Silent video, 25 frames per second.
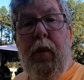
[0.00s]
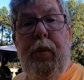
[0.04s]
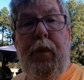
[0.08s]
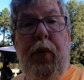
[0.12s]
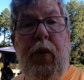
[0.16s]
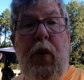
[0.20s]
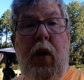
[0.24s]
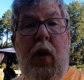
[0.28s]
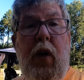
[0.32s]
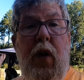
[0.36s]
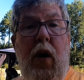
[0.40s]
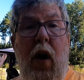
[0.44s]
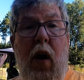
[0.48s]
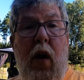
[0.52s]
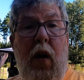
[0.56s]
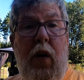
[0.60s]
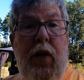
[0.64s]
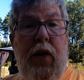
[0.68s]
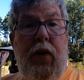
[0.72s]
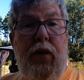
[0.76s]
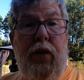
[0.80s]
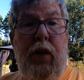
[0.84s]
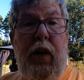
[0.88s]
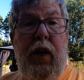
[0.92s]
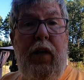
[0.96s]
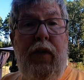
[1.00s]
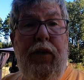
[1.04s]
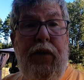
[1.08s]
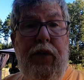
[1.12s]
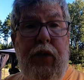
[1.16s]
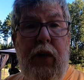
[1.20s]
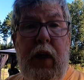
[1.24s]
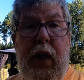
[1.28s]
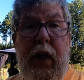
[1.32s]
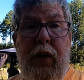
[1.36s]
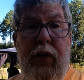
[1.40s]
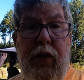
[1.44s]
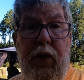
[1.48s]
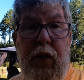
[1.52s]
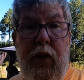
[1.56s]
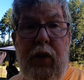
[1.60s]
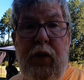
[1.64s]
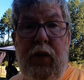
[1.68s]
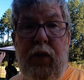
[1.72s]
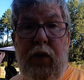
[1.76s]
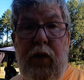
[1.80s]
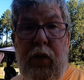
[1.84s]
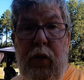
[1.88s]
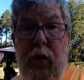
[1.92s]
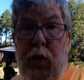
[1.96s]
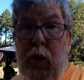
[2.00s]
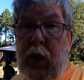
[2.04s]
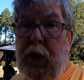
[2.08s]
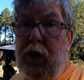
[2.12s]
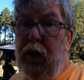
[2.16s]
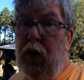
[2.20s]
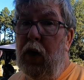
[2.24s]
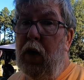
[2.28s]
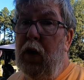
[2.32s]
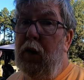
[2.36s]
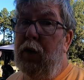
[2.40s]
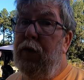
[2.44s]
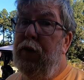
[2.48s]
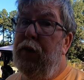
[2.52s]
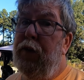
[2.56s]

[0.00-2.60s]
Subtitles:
plug our 3 freezers, which are